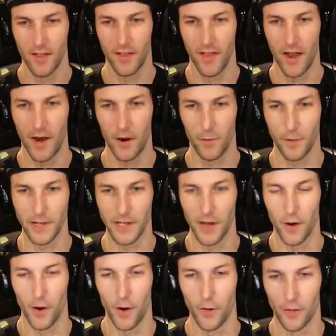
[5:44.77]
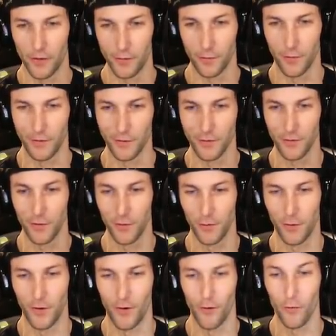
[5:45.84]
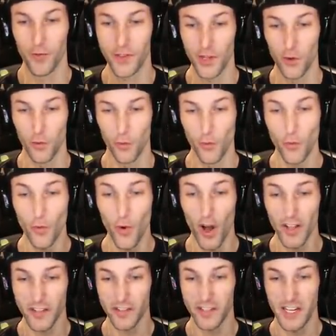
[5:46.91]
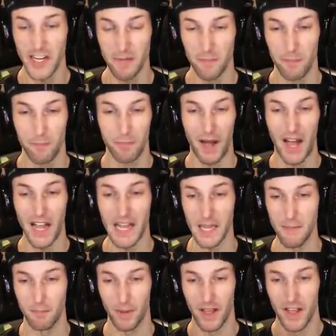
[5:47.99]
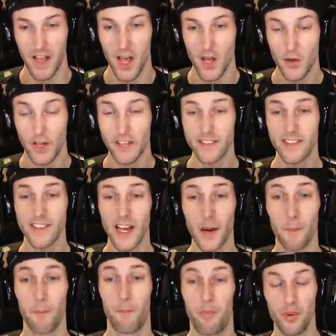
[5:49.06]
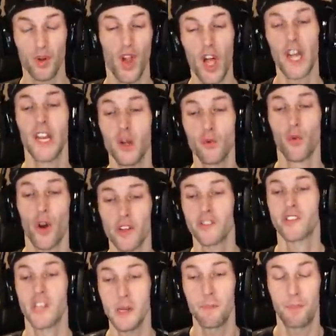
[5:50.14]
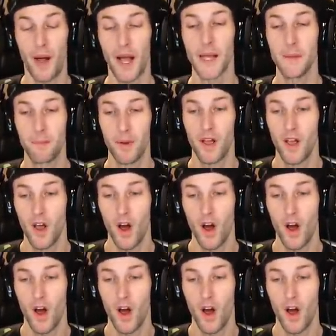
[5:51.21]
There we go. Oh, this one's cool. With the rusty pipe. You guys, he's got a bloody rusty pipe.